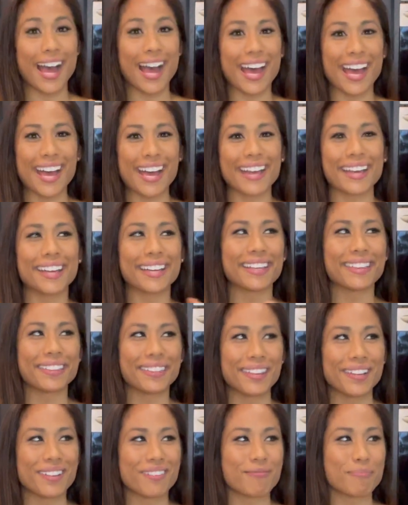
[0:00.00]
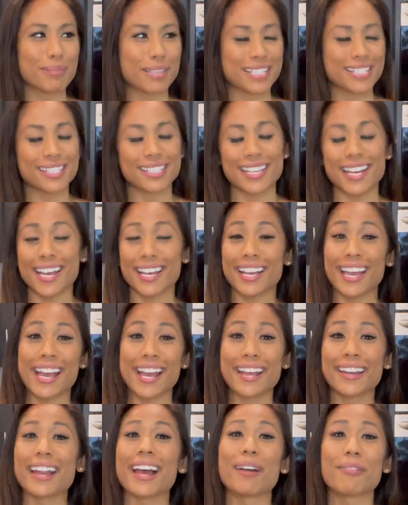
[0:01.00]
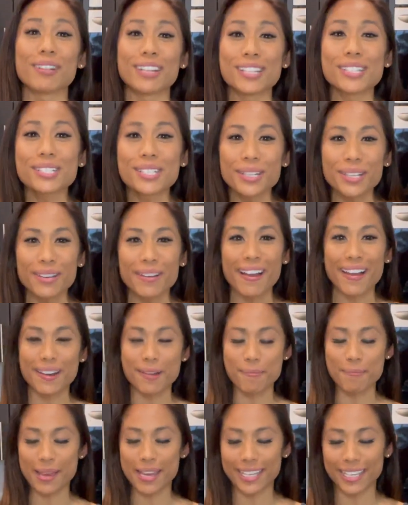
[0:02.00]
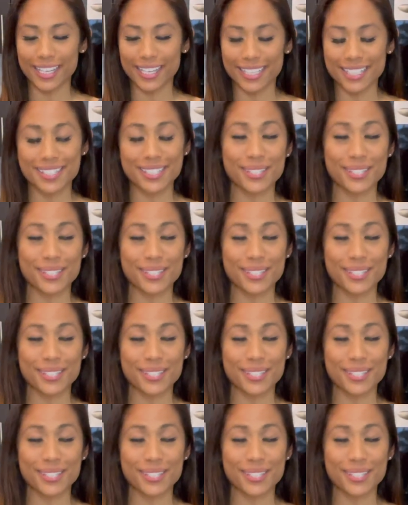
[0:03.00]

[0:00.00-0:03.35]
I love beef steak and I want to show you how to make it.